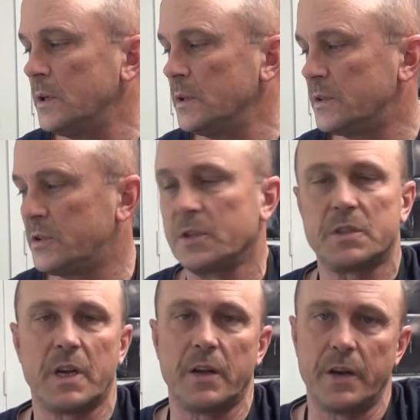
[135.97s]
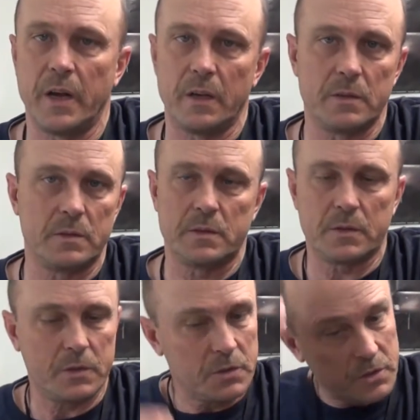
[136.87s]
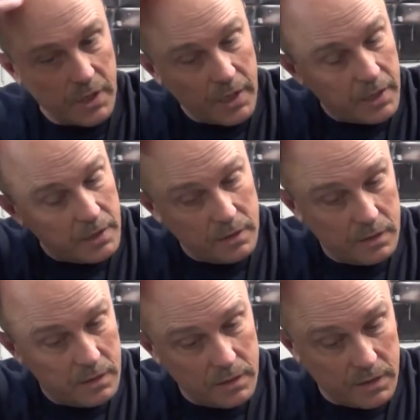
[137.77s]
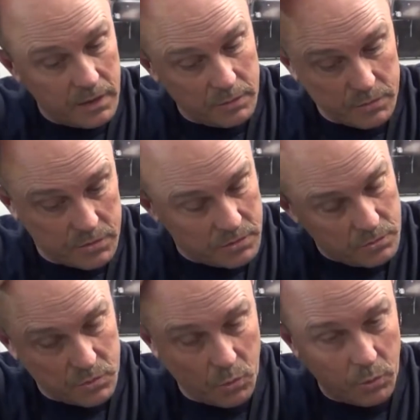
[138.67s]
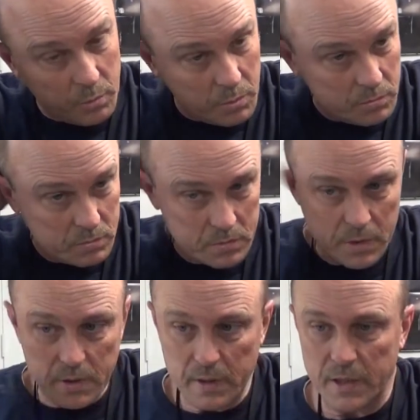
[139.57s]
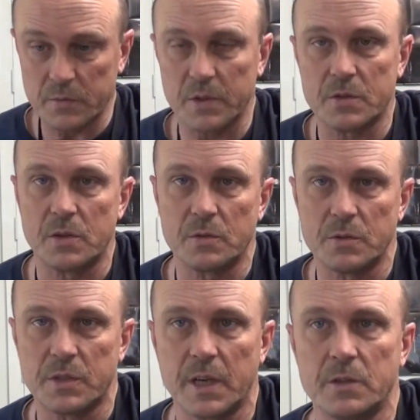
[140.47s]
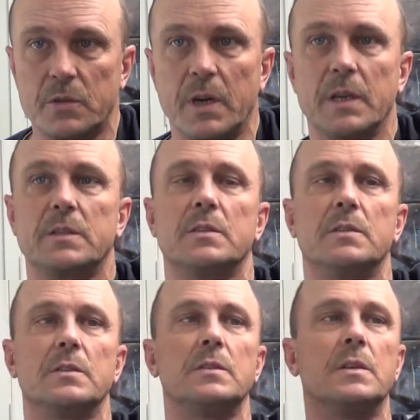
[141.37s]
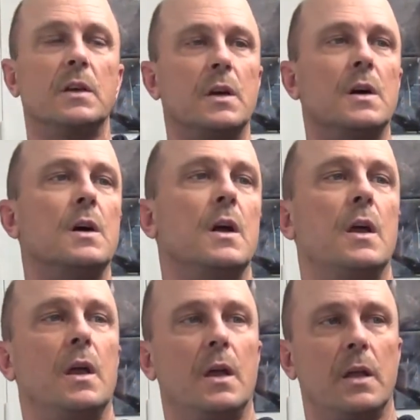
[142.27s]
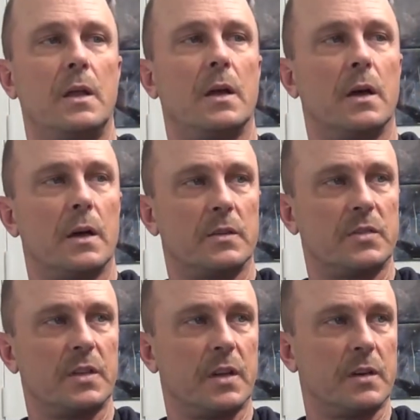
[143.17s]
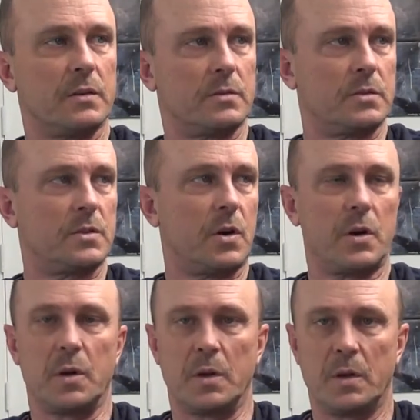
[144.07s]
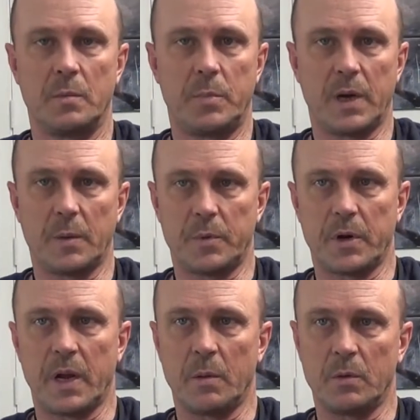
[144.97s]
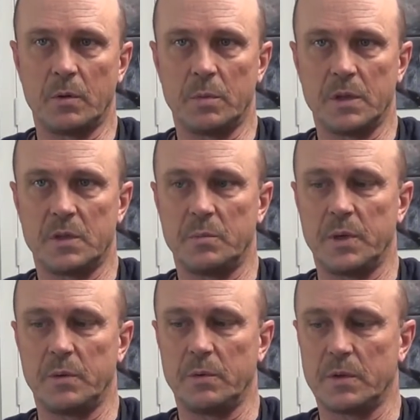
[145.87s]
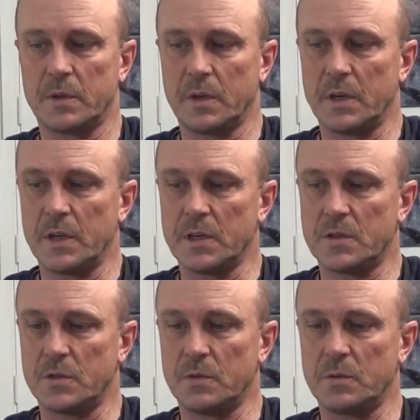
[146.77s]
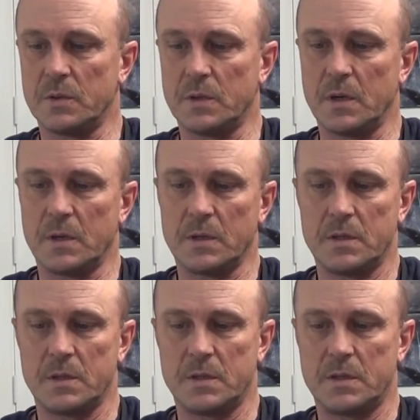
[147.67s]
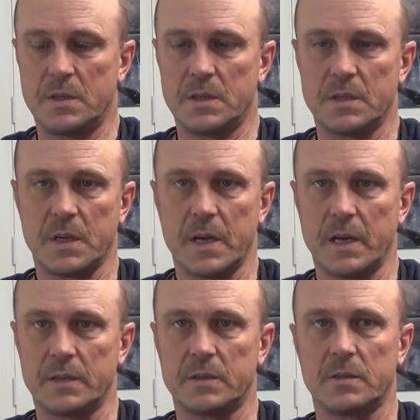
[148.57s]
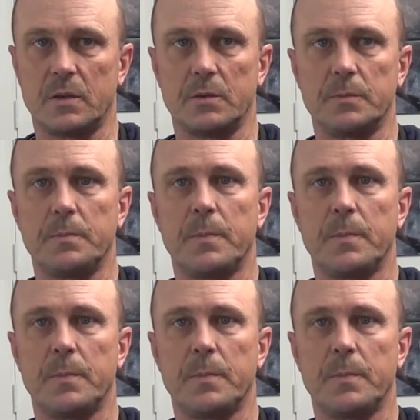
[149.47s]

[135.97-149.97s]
just took the sound out, couldn't stand it. It was horrible, and that's when I started doing soundtracks. And I see they're starting to pick up their game a little bit to compete with ESU and TCS. So